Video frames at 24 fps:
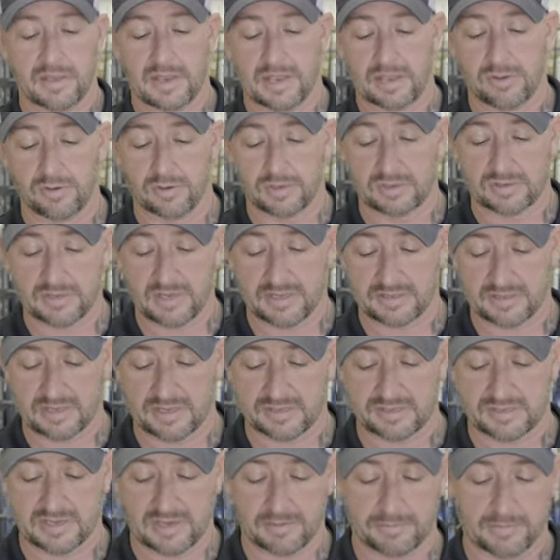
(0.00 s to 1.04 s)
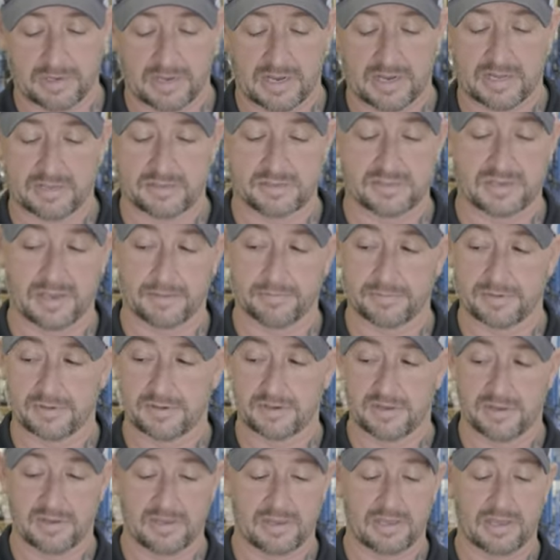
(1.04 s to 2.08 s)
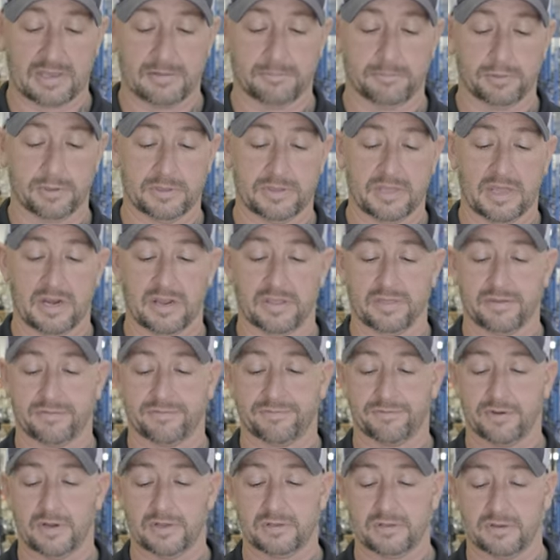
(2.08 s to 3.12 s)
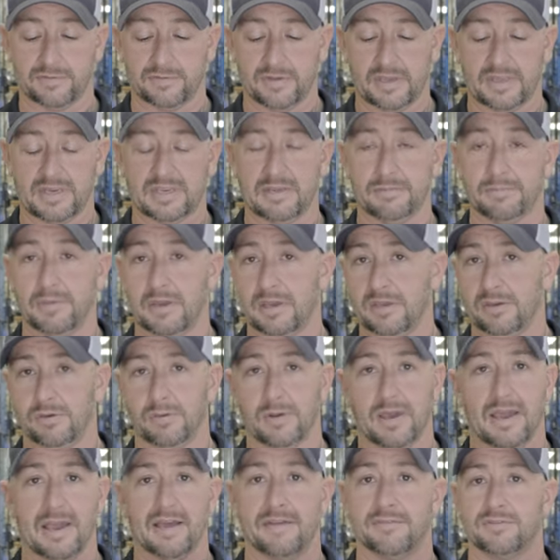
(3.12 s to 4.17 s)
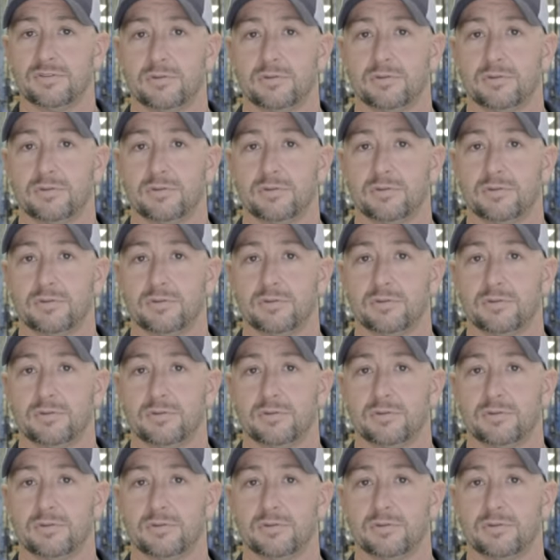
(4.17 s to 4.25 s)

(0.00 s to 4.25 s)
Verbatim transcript: and you can take that same concept and put that on the front of any bait you have.